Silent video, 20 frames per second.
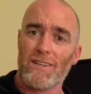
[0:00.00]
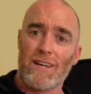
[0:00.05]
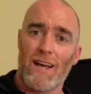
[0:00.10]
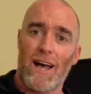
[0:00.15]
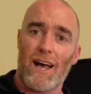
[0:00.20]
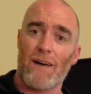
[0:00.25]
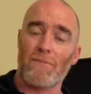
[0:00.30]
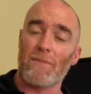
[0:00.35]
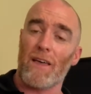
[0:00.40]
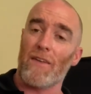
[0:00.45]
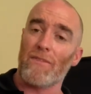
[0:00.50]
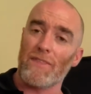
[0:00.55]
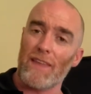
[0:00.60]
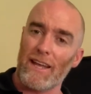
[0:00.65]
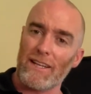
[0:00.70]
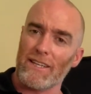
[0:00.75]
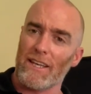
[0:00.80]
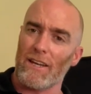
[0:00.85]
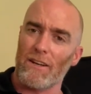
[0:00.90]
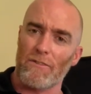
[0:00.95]
and
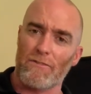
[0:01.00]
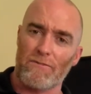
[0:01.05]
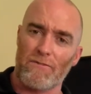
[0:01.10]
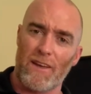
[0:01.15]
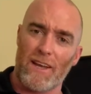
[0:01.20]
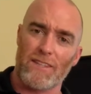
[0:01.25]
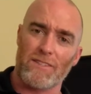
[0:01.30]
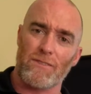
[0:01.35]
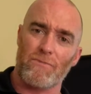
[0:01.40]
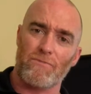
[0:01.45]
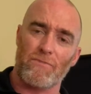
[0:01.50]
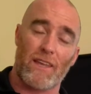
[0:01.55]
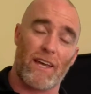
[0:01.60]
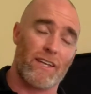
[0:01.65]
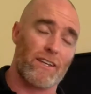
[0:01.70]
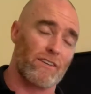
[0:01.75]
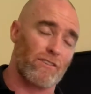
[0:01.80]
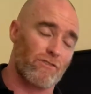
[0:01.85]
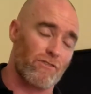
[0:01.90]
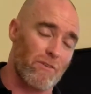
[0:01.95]
that
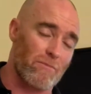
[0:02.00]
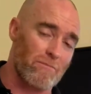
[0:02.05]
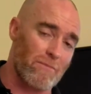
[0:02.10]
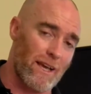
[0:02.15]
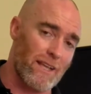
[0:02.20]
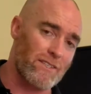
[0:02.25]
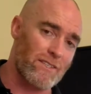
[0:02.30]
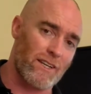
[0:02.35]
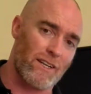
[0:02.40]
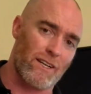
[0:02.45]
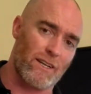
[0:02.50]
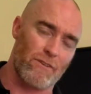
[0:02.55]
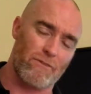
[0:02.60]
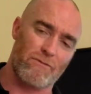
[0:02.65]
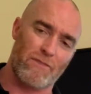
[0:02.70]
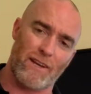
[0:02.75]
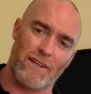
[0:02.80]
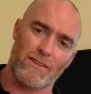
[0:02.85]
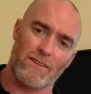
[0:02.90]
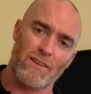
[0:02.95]
can dramatically
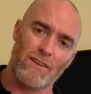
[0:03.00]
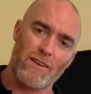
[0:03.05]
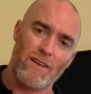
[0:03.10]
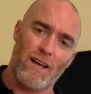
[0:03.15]
affect